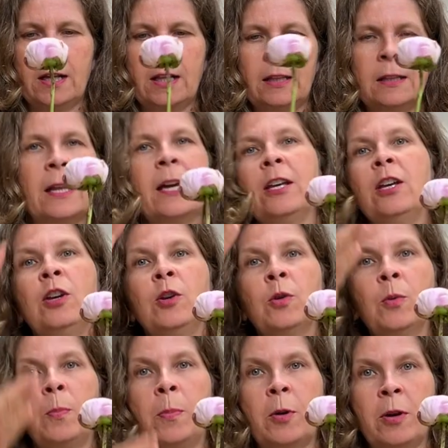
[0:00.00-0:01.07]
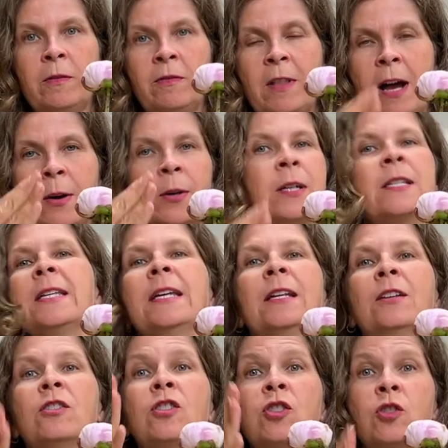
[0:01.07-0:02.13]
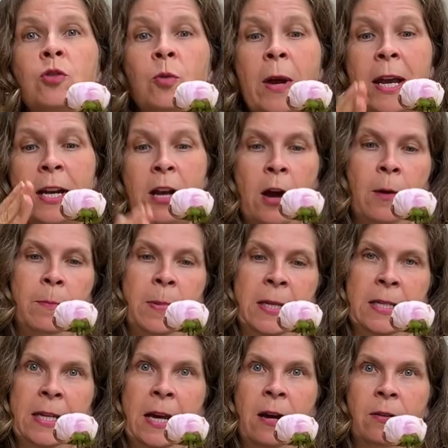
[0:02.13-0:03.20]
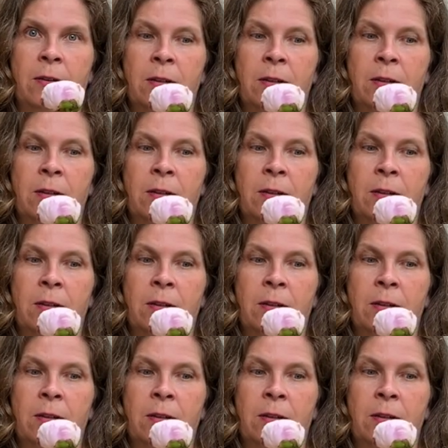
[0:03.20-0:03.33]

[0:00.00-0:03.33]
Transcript: let you put flowers in straight up and down.